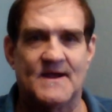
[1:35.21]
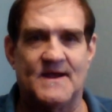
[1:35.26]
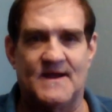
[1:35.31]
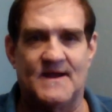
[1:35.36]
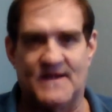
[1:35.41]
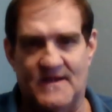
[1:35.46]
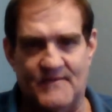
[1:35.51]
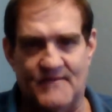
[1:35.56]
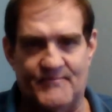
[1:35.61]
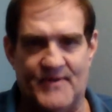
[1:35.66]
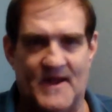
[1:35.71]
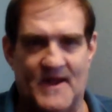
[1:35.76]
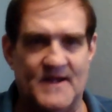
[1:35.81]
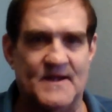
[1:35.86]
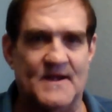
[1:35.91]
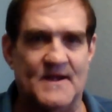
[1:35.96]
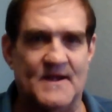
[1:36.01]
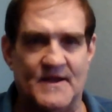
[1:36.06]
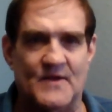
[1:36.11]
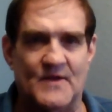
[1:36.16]

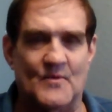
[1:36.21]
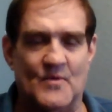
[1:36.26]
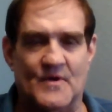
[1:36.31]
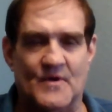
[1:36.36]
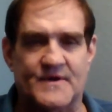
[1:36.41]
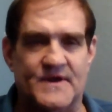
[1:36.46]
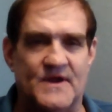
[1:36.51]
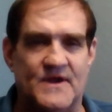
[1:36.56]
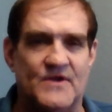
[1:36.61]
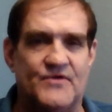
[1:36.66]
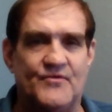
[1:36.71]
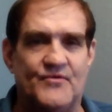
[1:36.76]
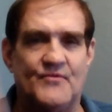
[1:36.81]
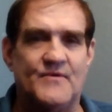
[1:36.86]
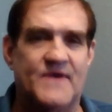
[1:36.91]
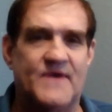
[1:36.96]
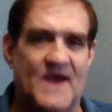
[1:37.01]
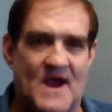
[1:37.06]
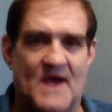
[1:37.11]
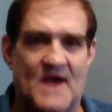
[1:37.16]
independently working
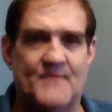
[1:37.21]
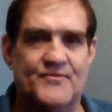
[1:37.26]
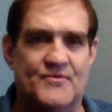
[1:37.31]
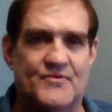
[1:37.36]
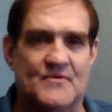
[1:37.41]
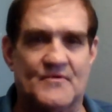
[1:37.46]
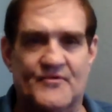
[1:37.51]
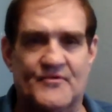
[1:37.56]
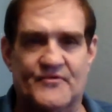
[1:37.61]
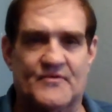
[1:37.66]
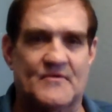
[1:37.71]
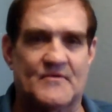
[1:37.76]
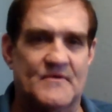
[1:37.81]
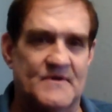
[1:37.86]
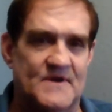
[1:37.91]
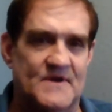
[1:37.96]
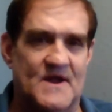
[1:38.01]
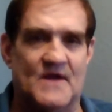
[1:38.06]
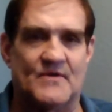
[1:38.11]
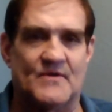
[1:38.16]
to capture
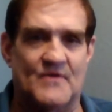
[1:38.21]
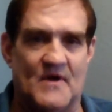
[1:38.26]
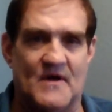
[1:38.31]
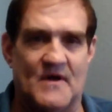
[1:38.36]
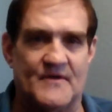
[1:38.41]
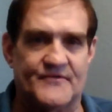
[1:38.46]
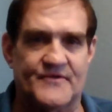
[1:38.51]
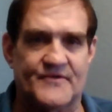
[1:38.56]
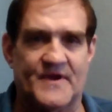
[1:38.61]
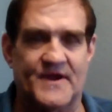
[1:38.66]
certain outlaws.